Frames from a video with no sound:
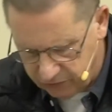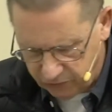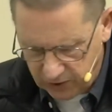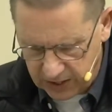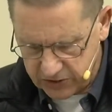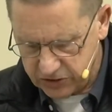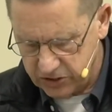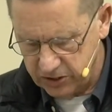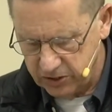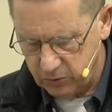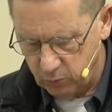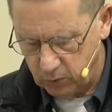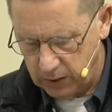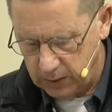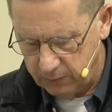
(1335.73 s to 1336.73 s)
fasted
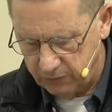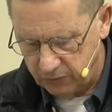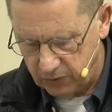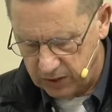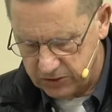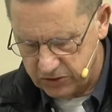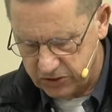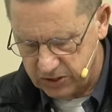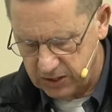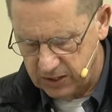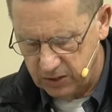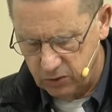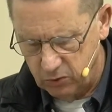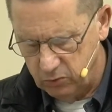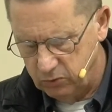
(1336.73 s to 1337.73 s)
and wept, for I
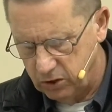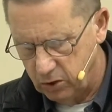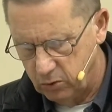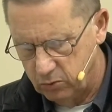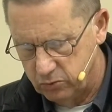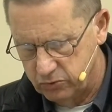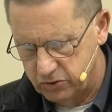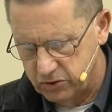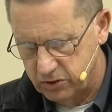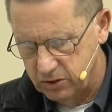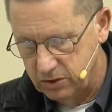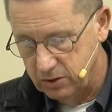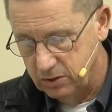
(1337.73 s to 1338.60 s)
said, Who knows?